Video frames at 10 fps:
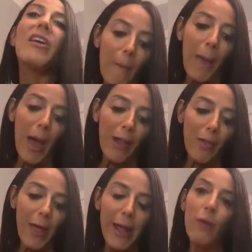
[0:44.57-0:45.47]
I like
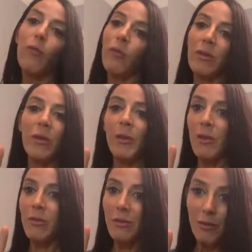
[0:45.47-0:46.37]
when someone uses
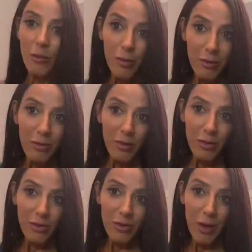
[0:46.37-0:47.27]
a tweezer to
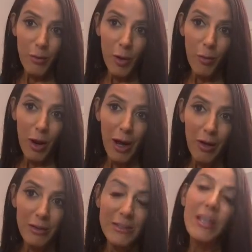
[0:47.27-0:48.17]
shape your brows.
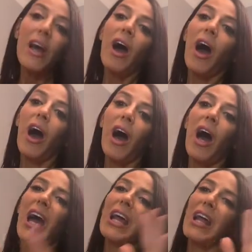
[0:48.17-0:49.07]

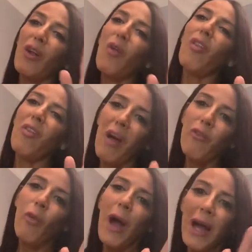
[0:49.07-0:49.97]
I don't love
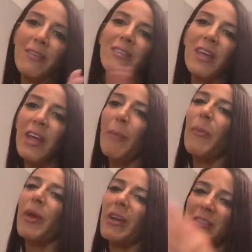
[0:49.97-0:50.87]
waxing
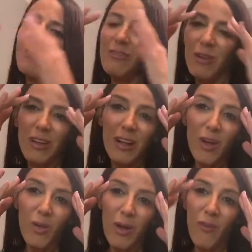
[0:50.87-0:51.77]
because it's really not great
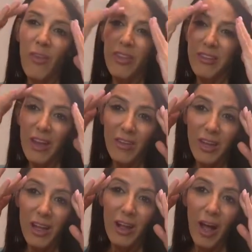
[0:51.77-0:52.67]
for the delicate
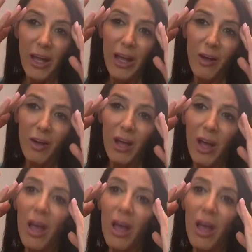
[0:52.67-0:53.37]
eye area,